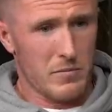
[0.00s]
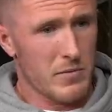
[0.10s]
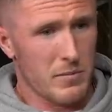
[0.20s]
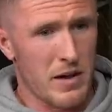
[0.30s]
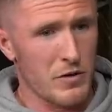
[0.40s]

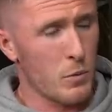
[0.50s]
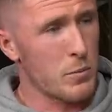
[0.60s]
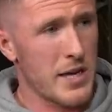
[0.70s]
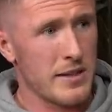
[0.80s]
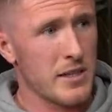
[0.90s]
Having
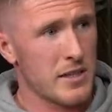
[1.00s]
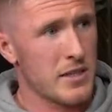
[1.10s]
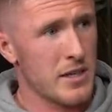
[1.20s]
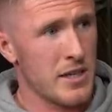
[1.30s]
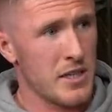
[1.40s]
upset
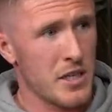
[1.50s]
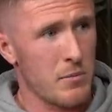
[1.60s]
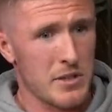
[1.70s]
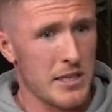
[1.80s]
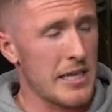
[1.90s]
this in this
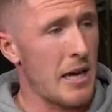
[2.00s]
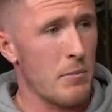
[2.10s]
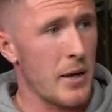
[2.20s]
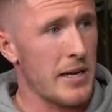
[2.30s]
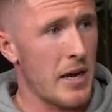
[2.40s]
Champions League
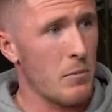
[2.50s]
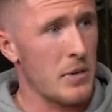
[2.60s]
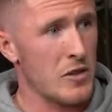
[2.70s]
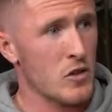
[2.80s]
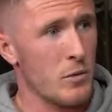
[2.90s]
campaign now,
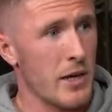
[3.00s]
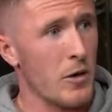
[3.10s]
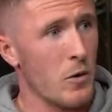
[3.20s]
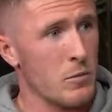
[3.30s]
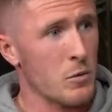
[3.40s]
beating someone at
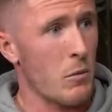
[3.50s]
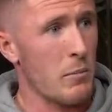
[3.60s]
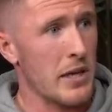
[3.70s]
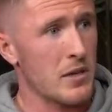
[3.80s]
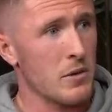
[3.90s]
home, someone
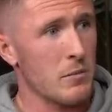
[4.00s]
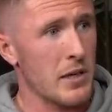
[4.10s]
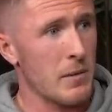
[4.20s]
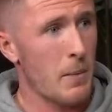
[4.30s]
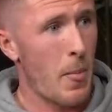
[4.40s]
big, do you know what I mean?